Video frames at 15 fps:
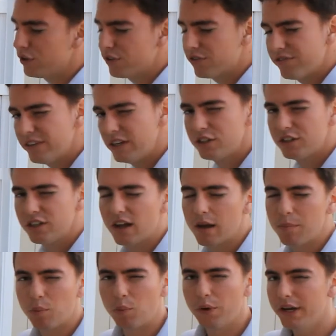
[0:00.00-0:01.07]
finishing
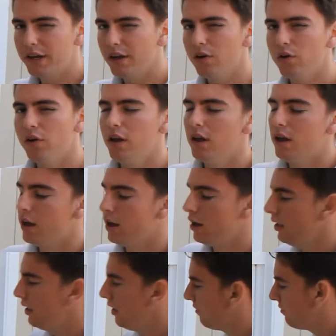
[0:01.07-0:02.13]
up a window,
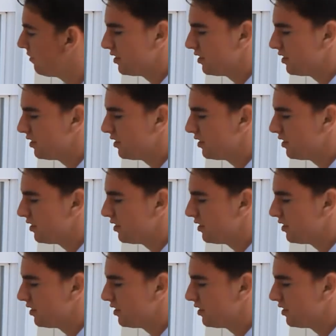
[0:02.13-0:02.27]
if